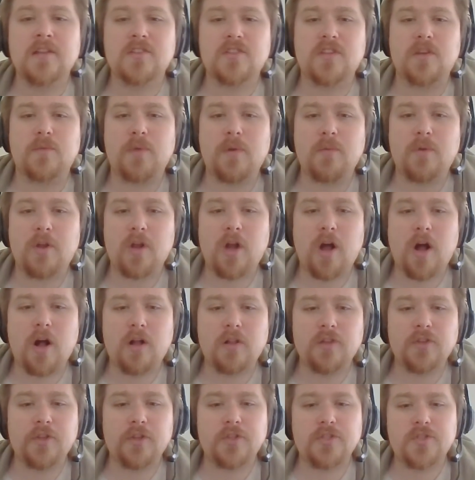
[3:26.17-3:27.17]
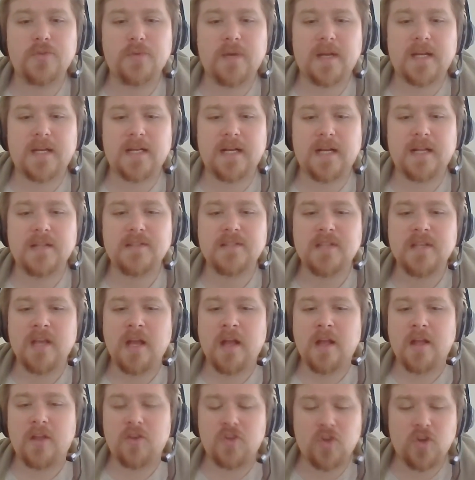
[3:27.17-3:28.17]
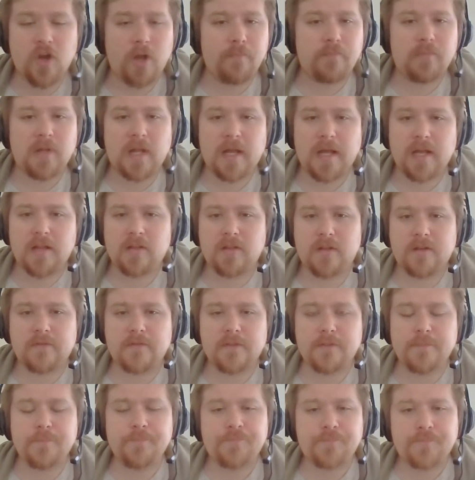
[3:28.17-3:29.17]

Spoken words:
So we want to hold on to our cards, not play a lot of them.